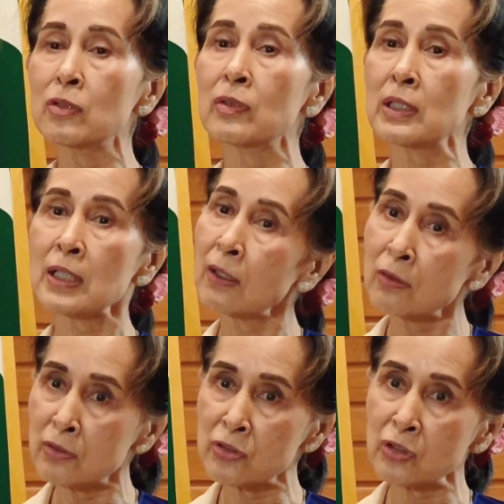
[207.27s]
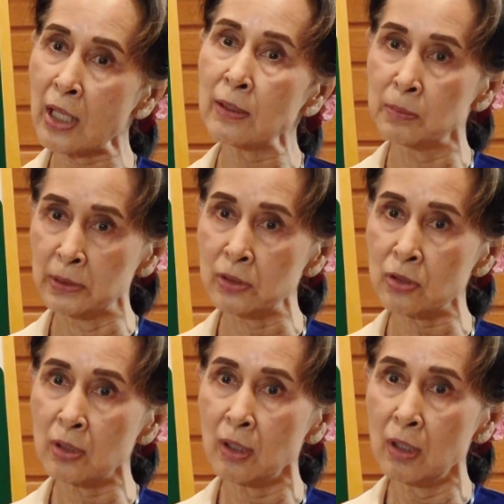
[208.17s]
to the terrorist
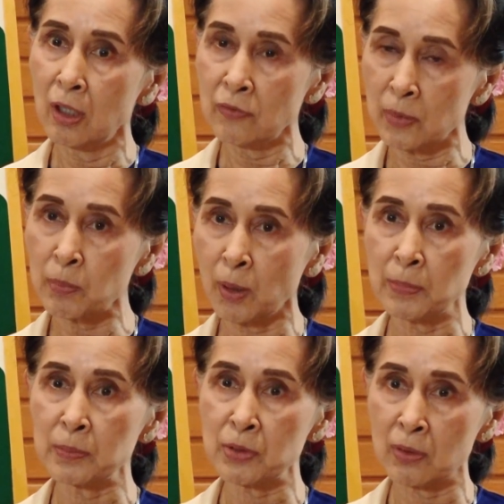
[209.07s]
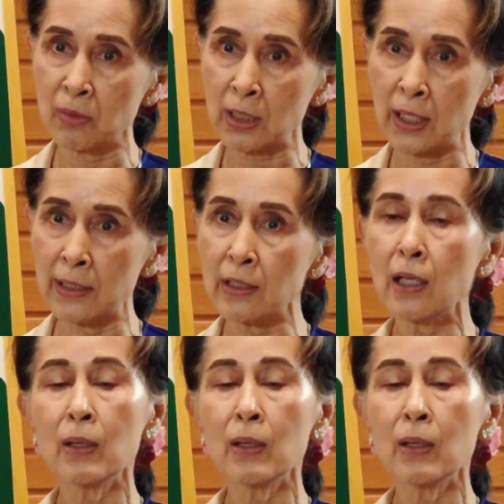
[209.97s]
element of the problems in Rakhine.